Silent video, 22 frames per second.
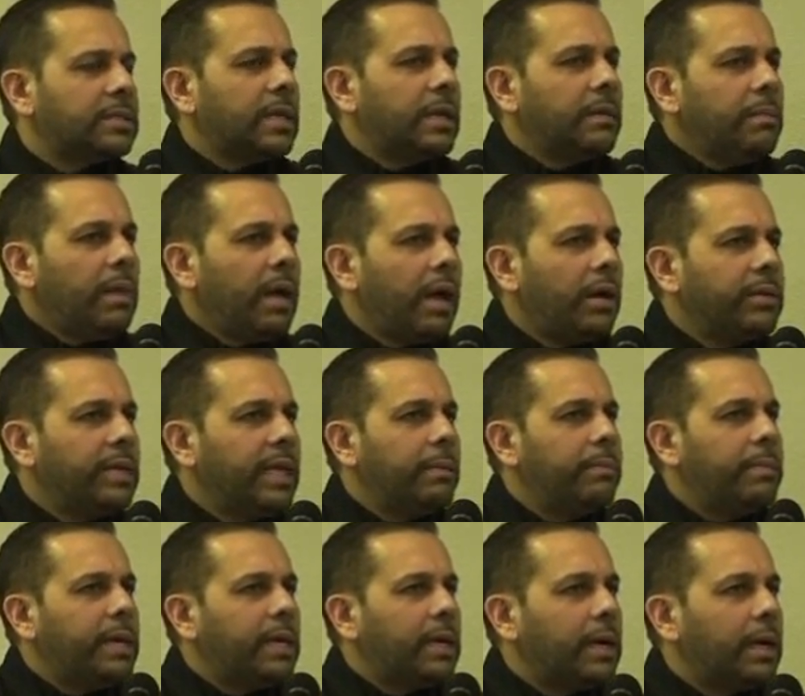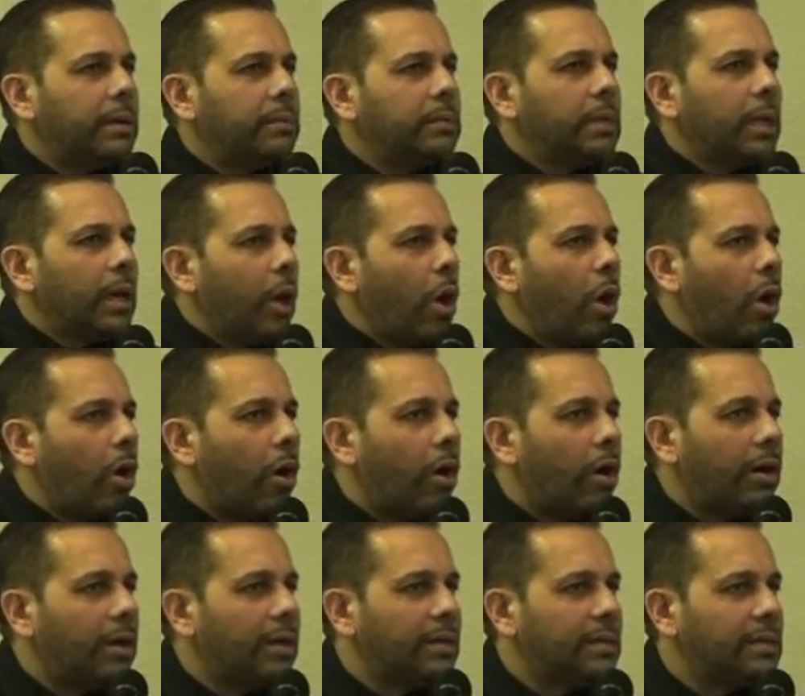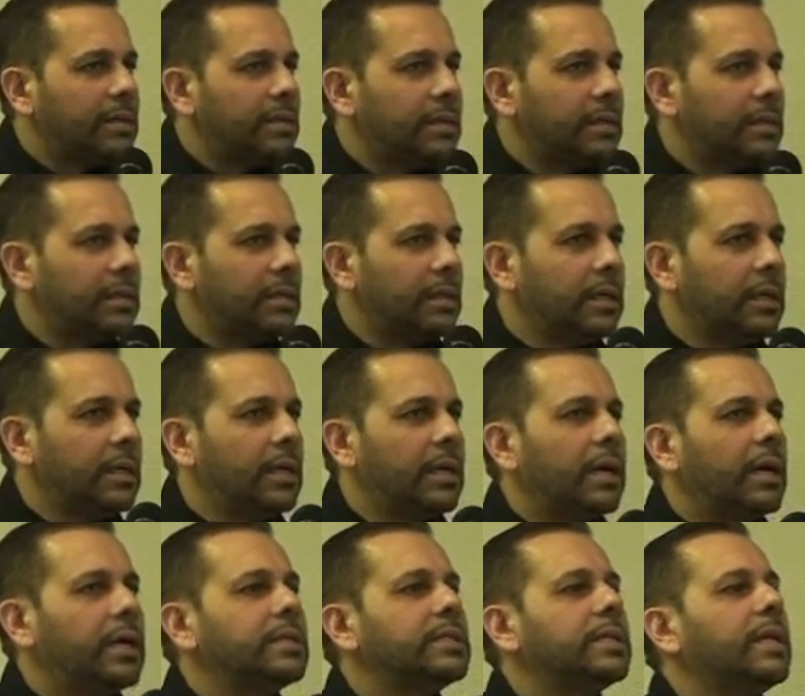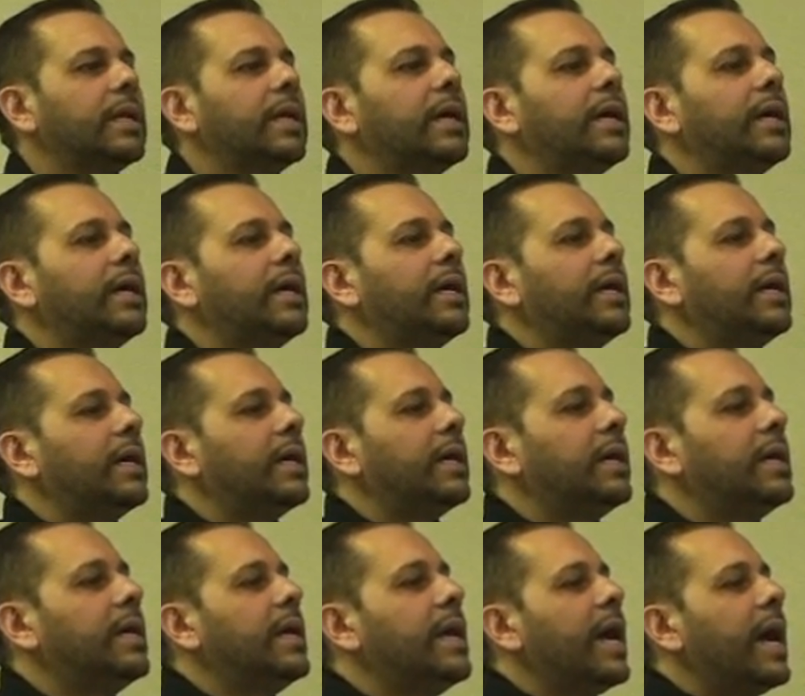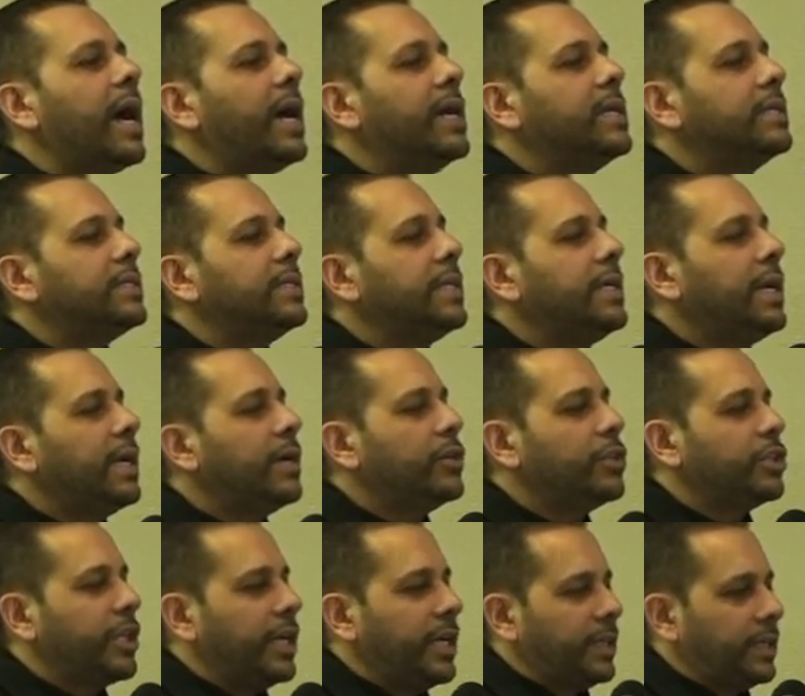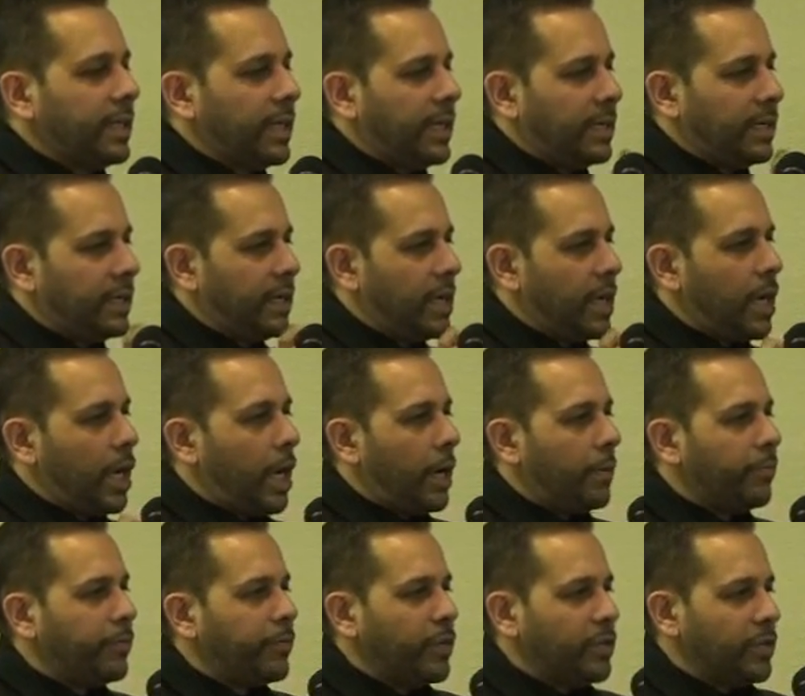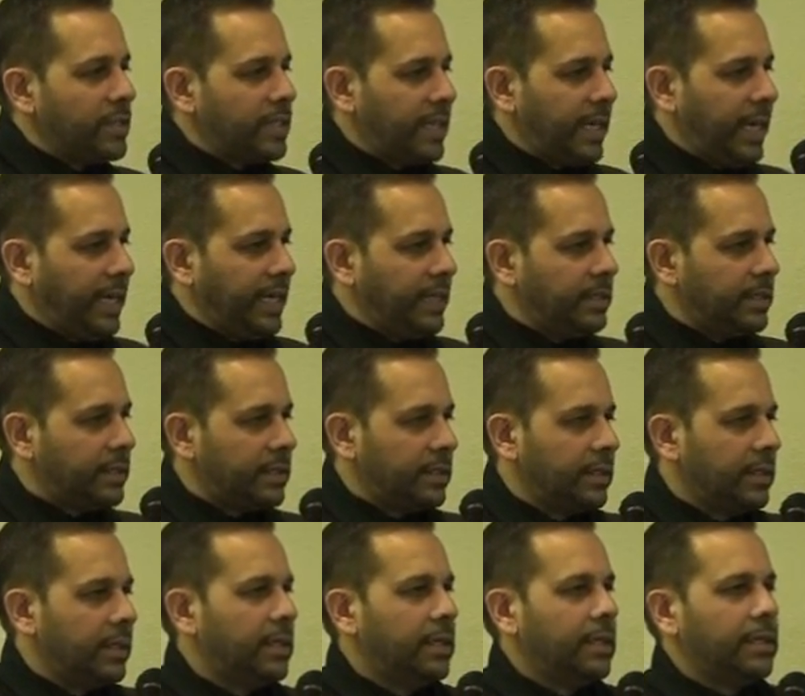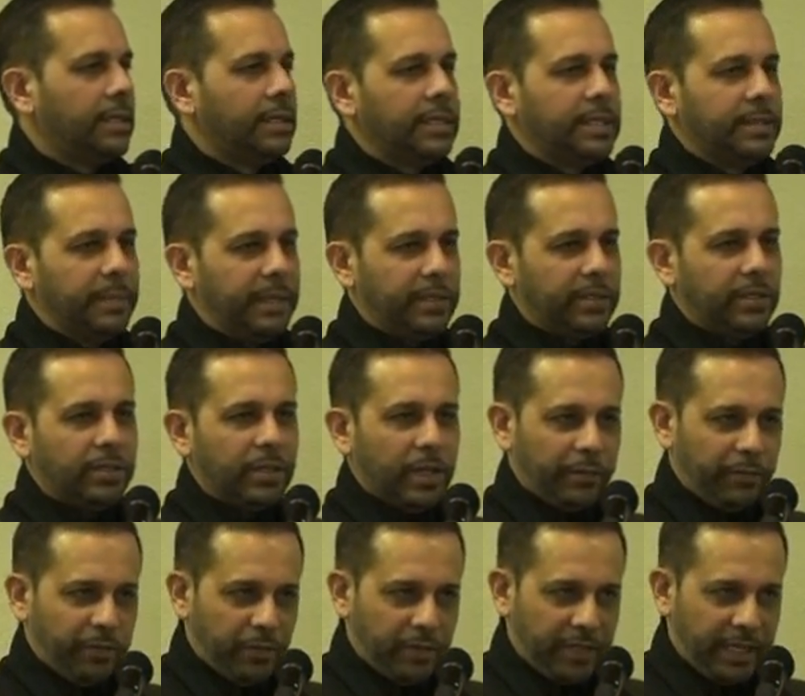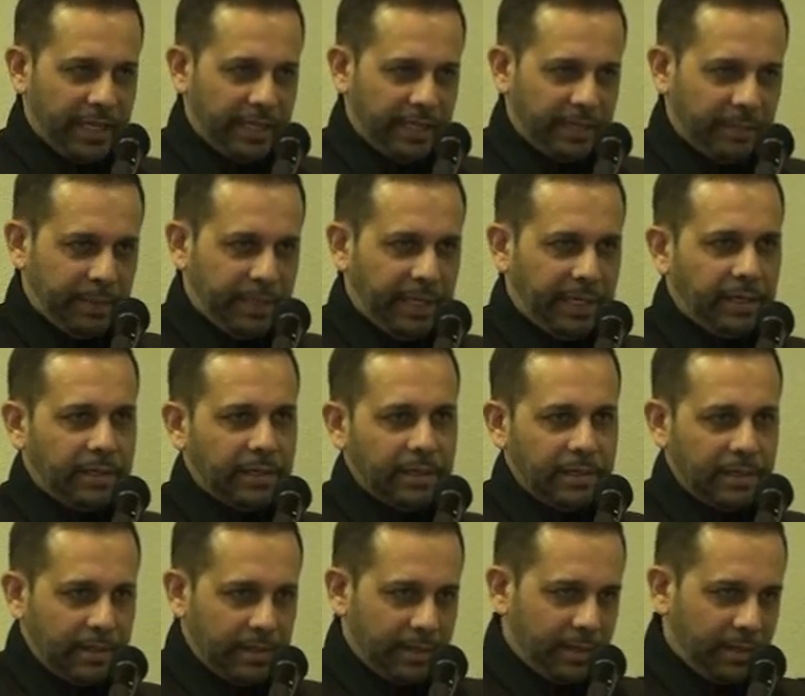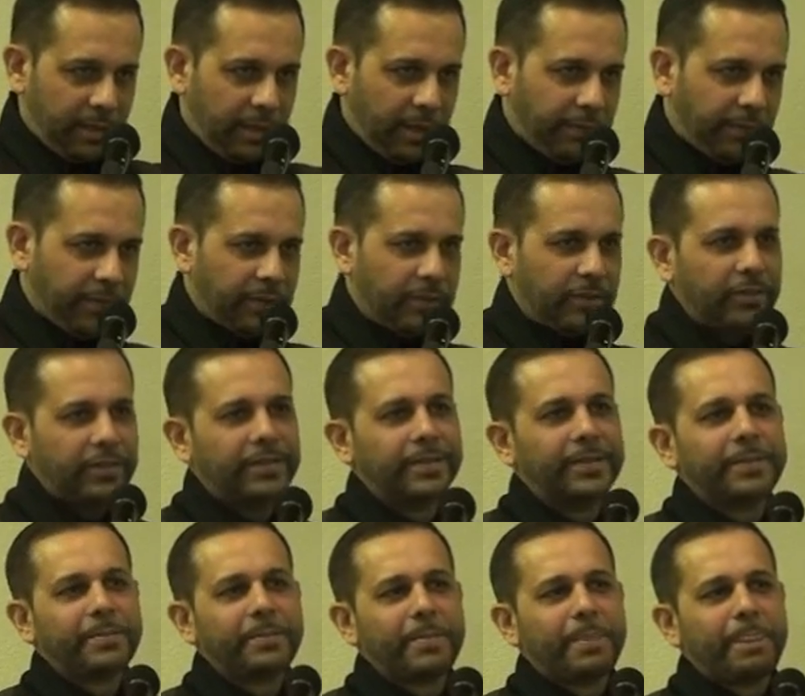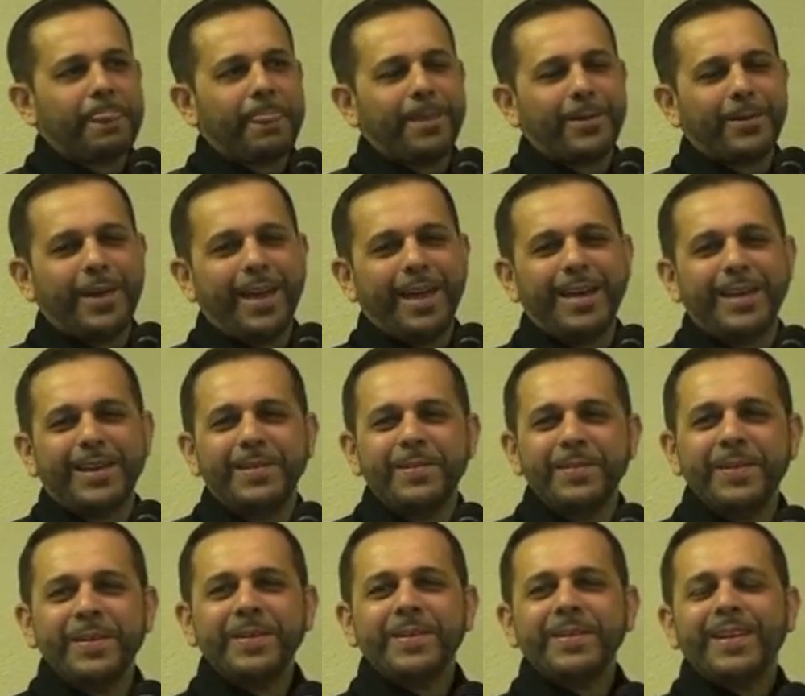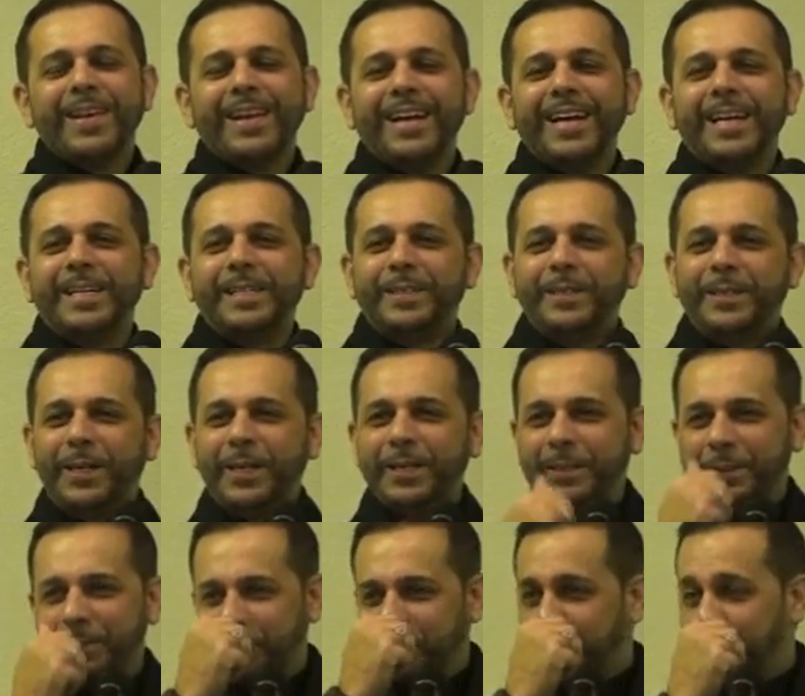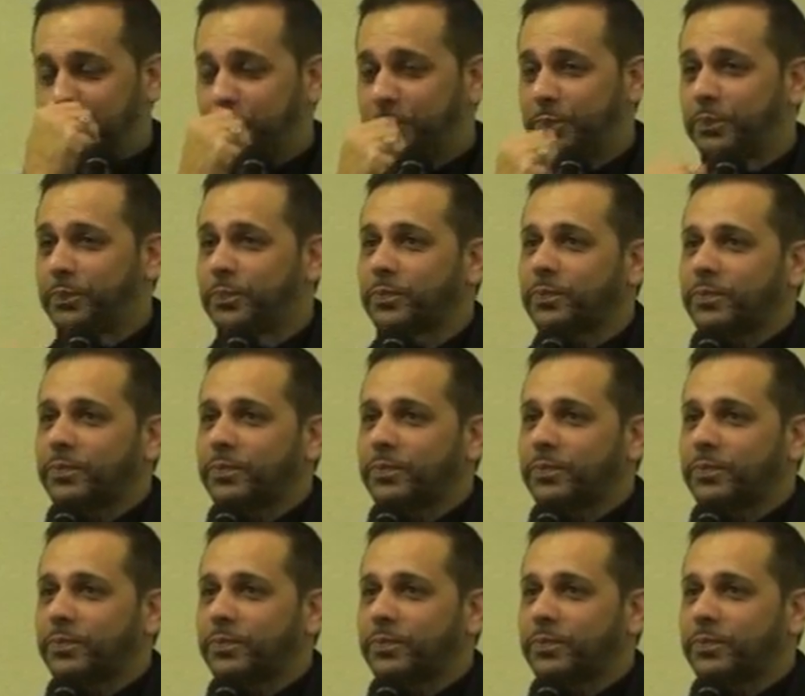that somehow they become the law. I said, aha, I see how shaitan obfuscates. This message obfuscates, meaning covers. Okay. Uh,